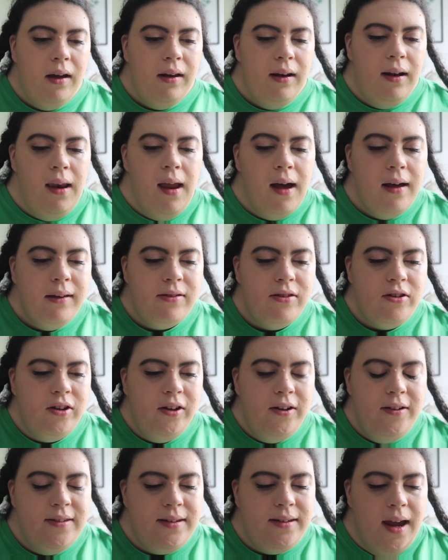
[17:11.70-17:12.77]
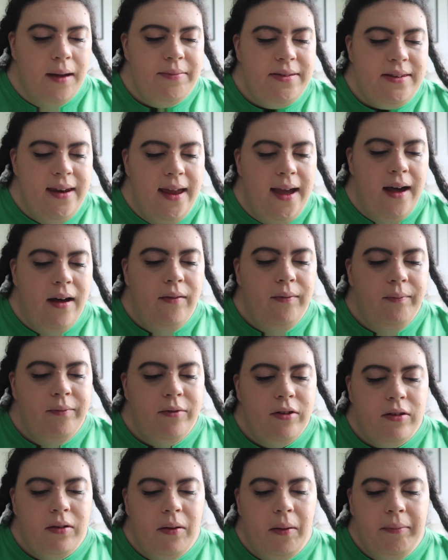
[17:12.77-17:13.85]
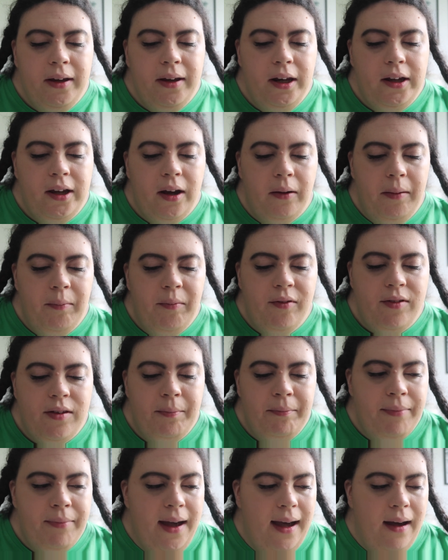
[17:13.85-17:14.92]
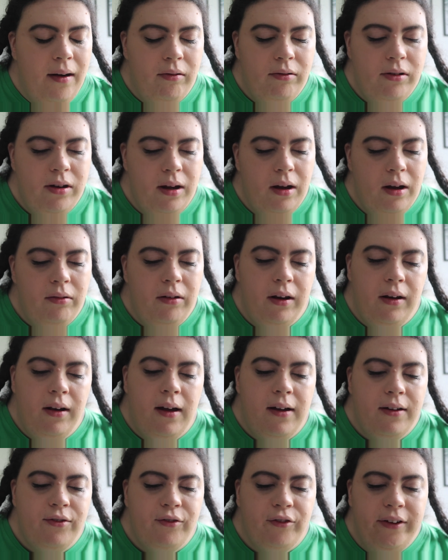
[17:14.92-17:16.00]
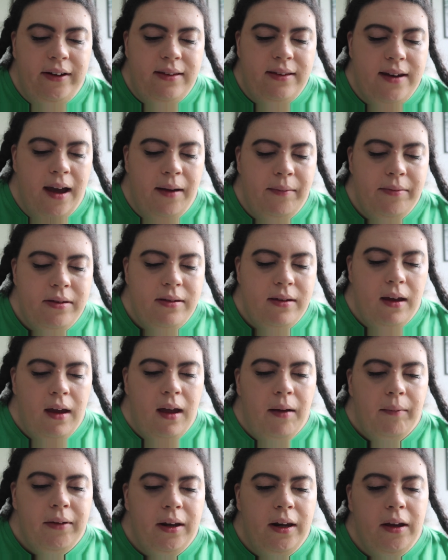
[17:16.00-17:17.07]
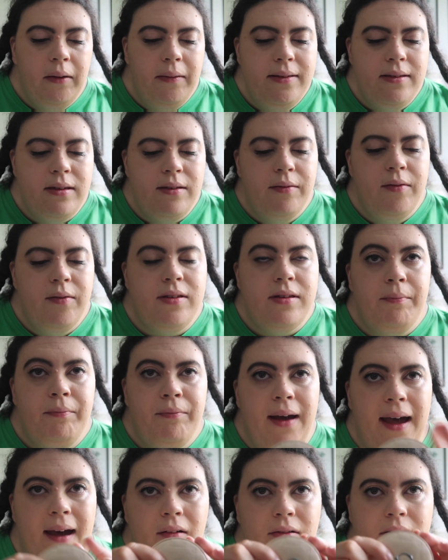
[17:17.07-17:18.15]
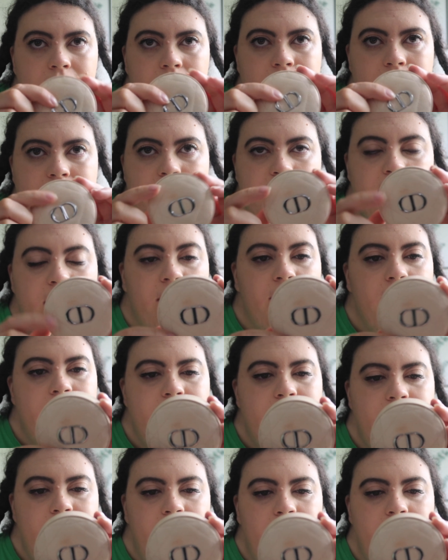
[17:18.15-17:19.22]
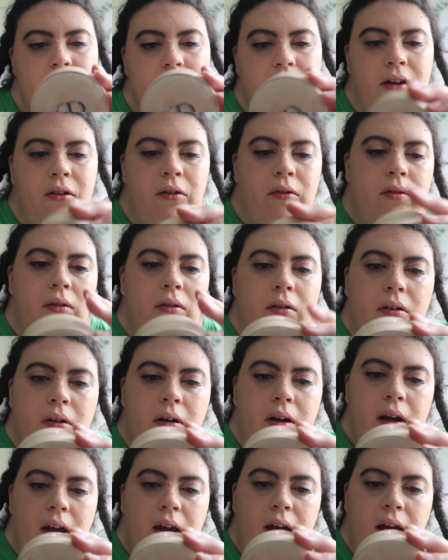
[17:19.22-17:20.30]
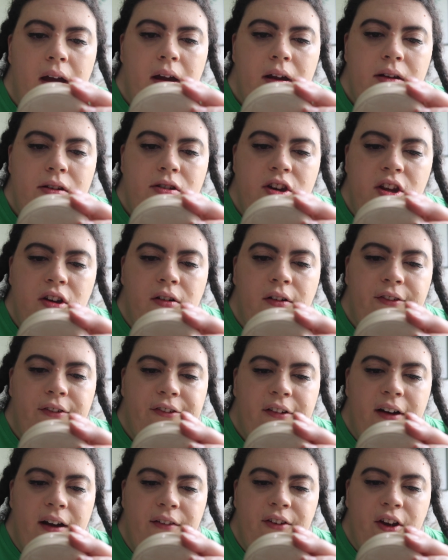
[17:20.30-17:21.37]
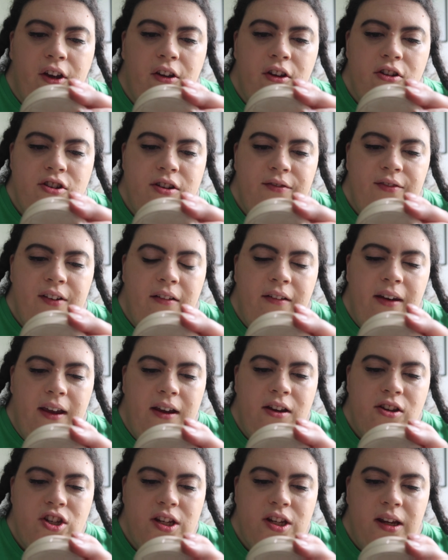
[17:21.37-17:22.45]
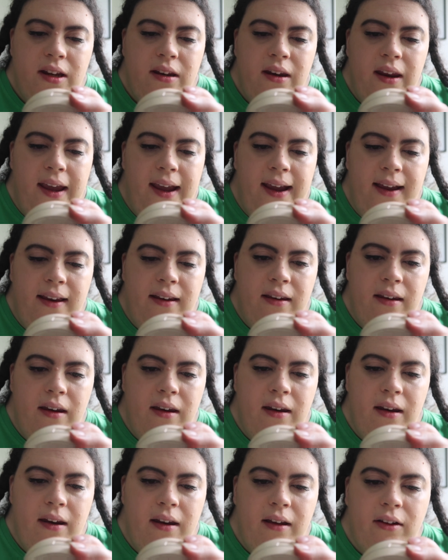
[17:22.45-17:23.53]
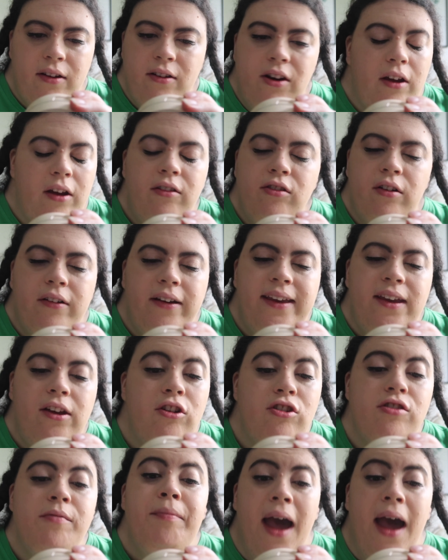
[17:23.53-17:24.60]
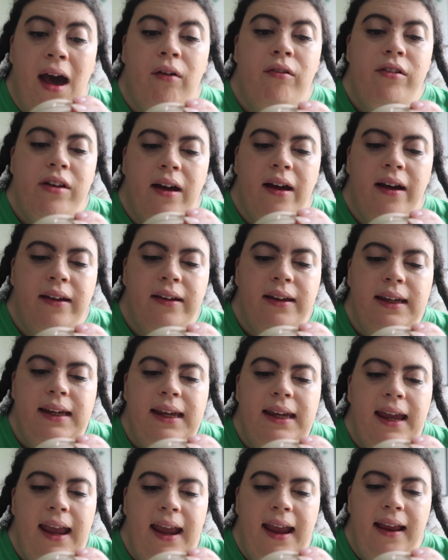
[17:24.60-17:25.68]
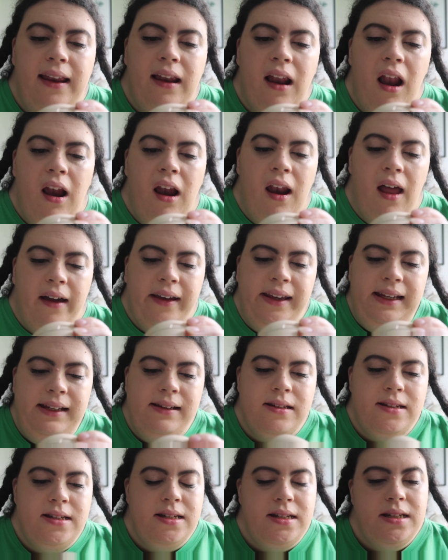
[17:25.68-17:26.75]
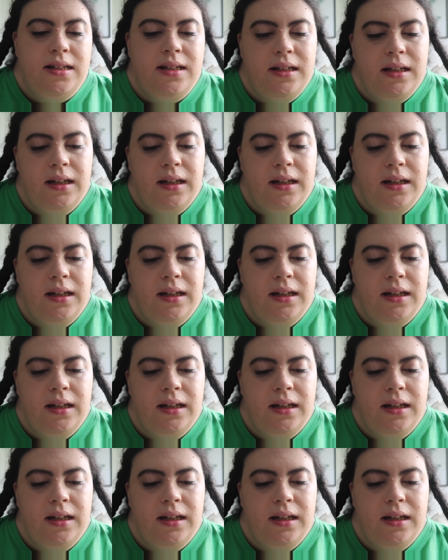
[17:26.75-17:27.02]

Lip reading: Last two steps now. So I'm gonna go in with some powder. Oh no, last three steps. I'm gonna go in with some powder. This is the Christian Dior Forever Cushion Foundation in, no sorry, cushion powder in light.